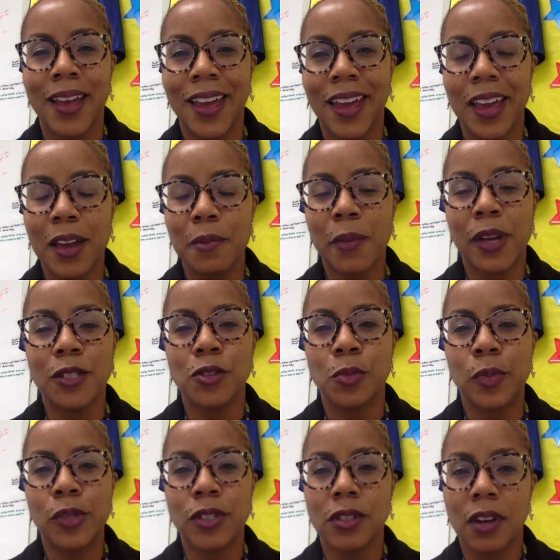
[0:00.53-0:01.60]
Hey, my
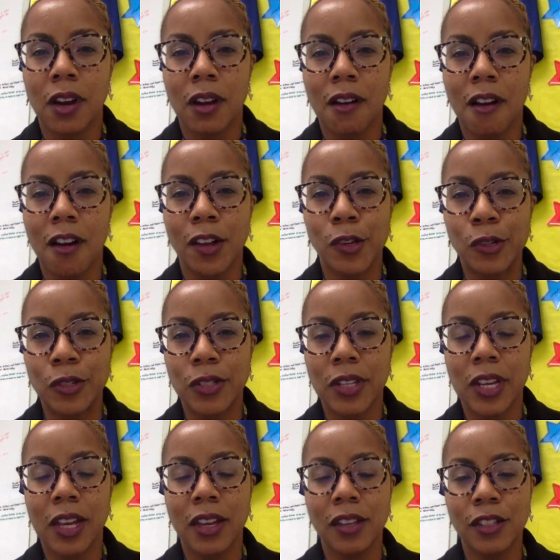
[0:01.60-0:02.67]
Superstar Honors
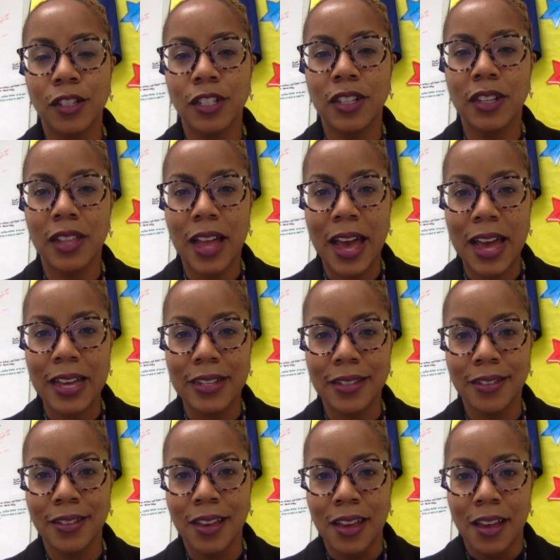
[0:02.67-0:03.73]
English class.